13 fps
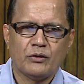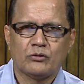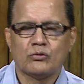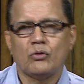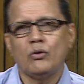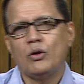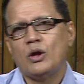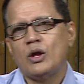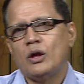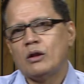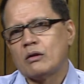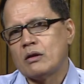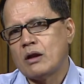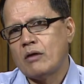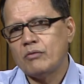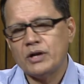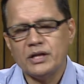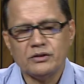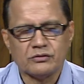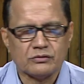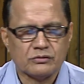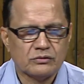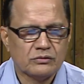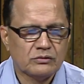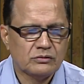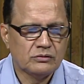So,
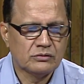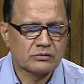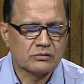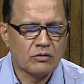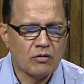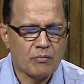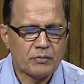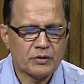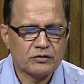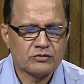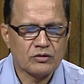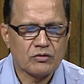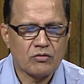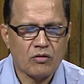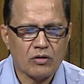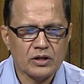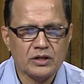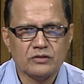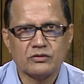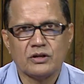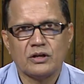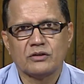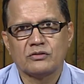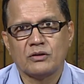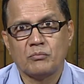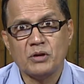nowadays the cooperation, coordination
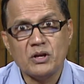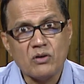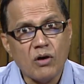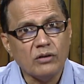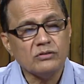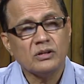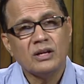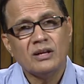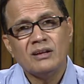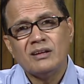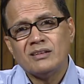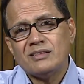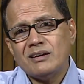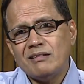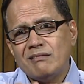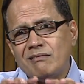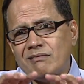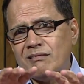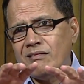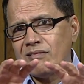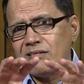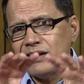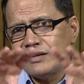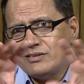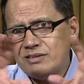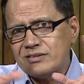and saying, because the
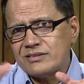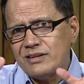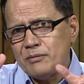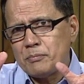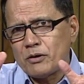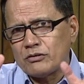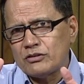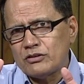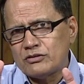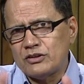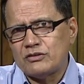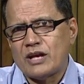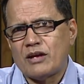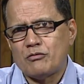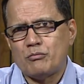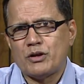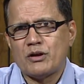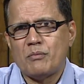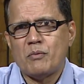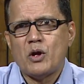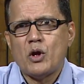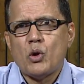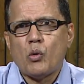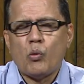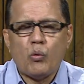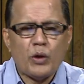organizational processes have become
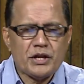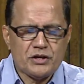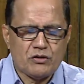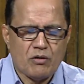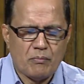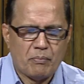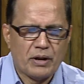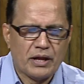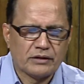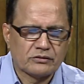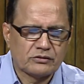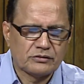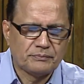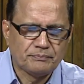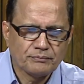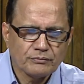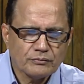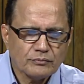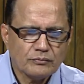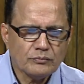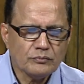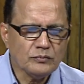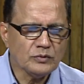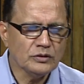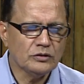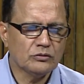very complex.
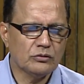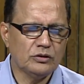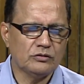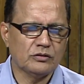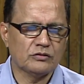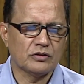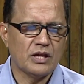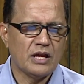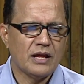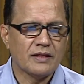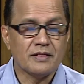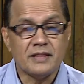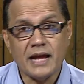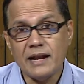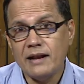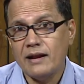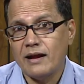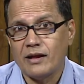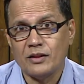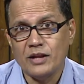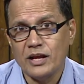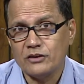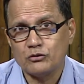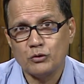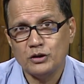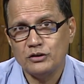So, this is, then
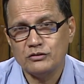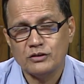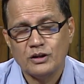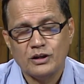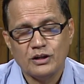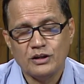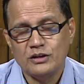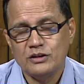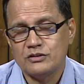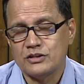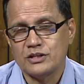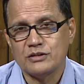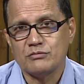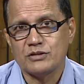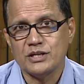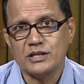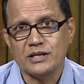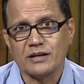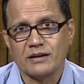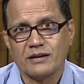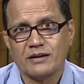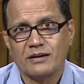next one is initiative taking.